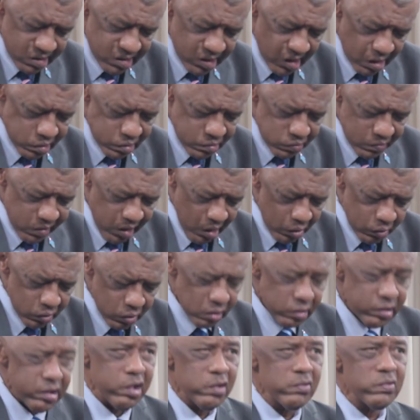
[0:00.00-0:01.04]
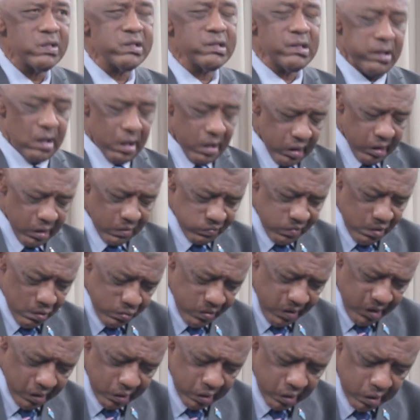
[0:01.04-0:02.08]
such, we are continuously
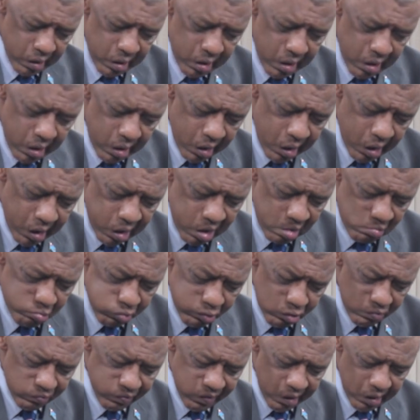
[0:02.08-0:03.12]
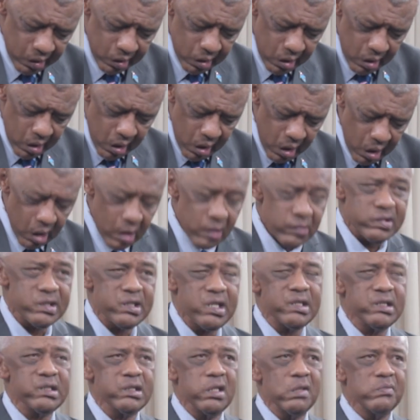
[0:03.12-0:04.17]
reviewing and improving our
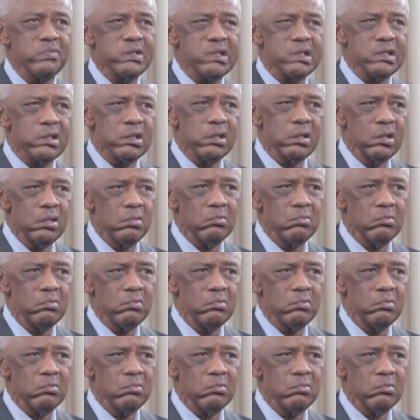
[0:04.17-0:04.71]
systems,